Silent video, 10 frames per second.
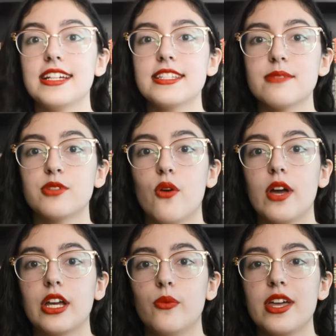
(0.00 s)
ended up
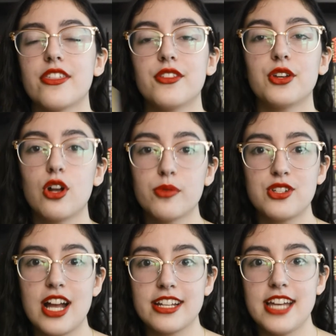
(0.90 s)
going with The Girl with the
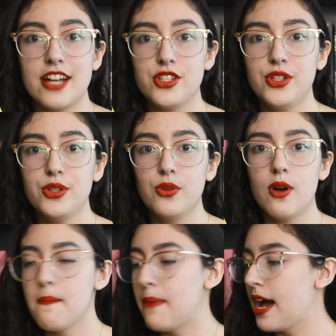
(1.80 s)
Dragon Tattoo
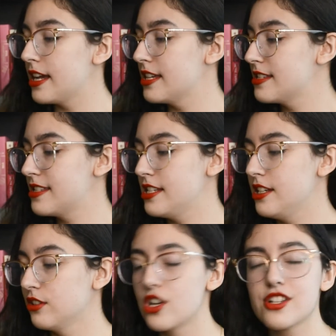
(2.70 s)
by
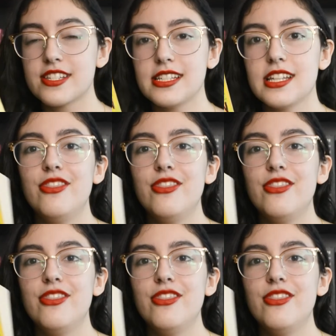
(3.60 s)
Stieg Larsson.